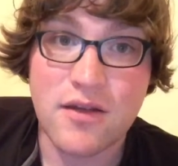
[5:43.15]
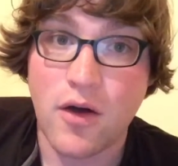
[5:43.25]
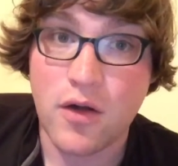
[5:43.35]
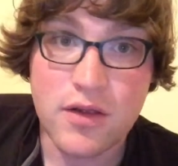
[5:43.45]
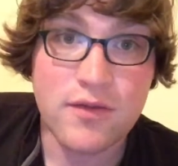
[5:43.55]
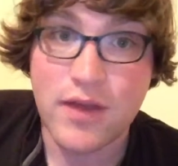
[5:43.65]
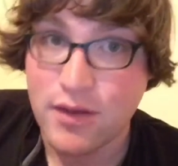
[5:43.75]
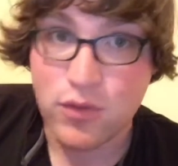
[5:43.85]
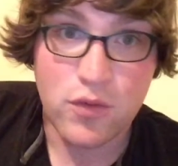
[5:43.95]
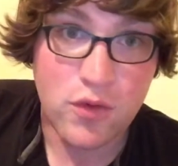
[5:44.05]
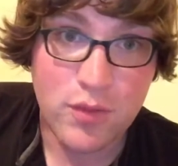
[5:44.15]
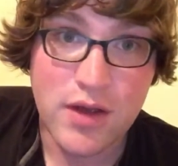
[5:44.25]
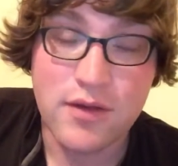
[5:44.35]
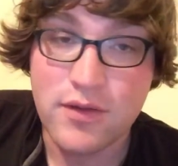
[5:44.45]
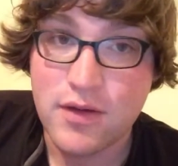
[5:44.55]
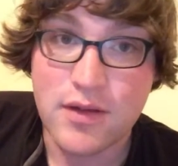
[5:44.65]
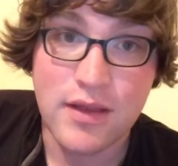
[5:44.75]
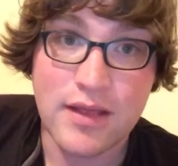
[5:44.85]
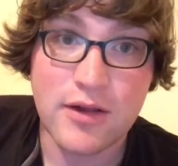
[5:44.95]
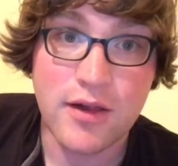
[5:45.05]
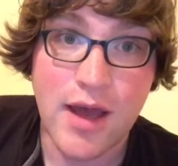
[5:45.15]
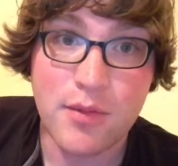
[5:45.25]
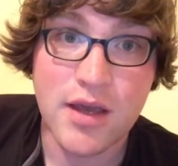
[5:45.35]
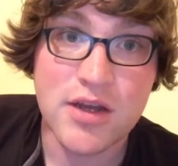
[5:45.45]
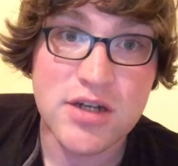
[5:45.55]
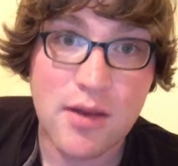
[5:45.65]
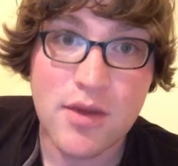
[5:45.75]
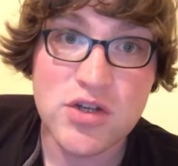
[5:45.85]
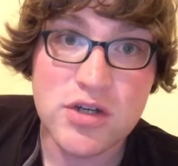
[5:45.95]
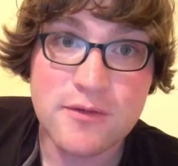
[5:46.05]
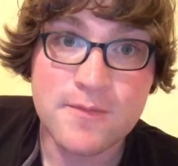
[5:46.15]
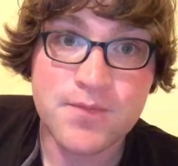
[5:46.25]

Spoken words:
through Hoopla, the little application I mentioned,